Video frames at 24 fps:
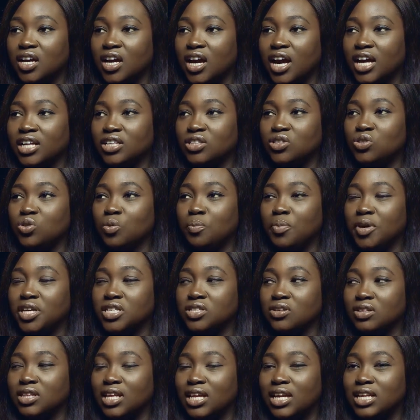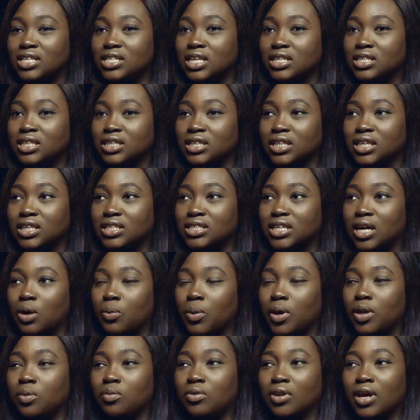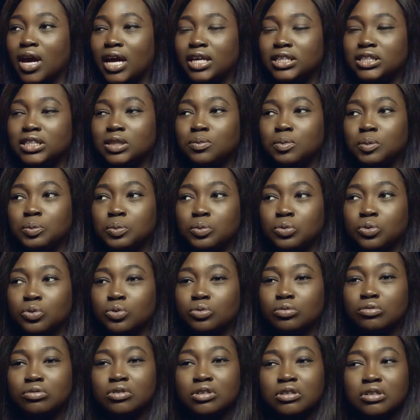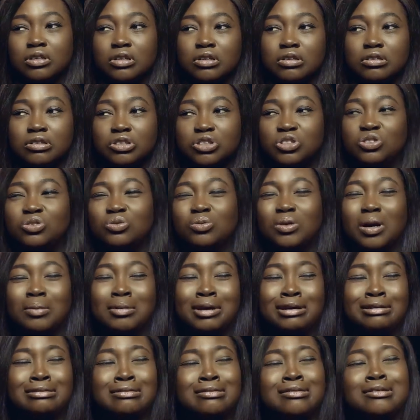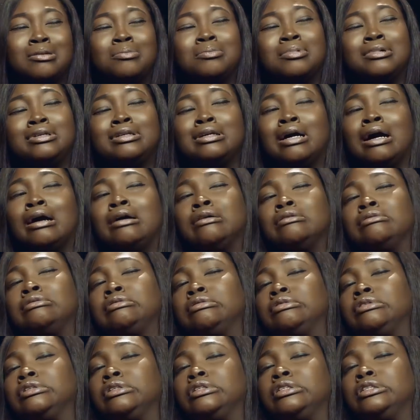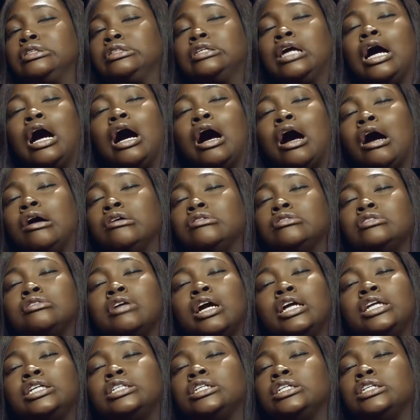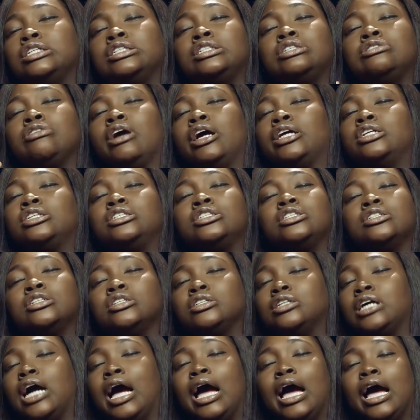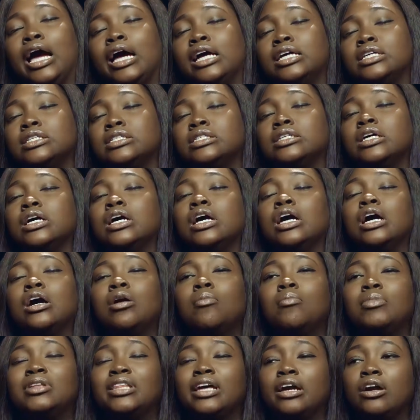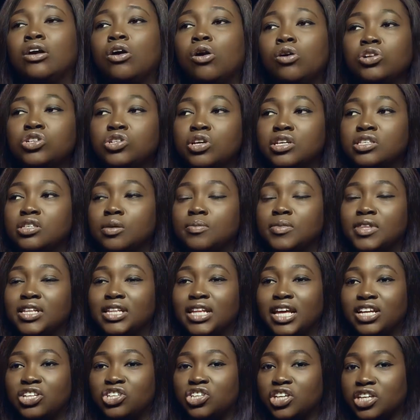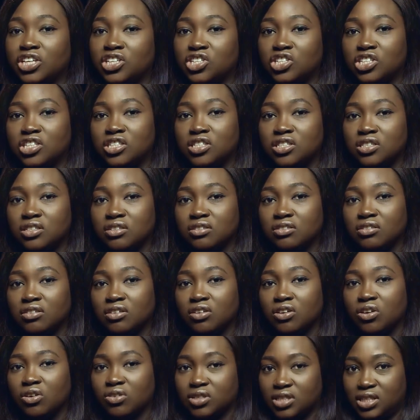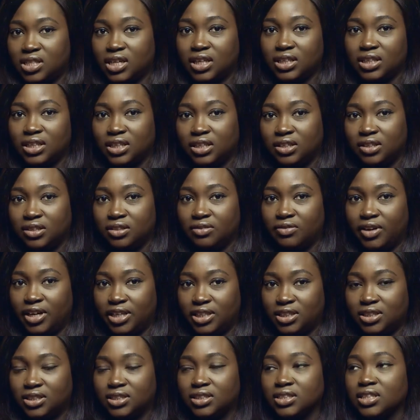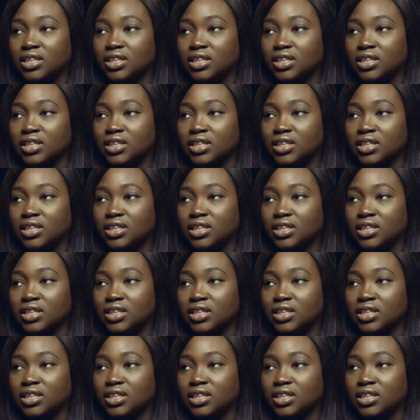And so based on that, there's certain things that when I see people do, I'm like, oh, but y'all, y'all, tradition is tradition, guys. But then culture is something that changes constantly, right?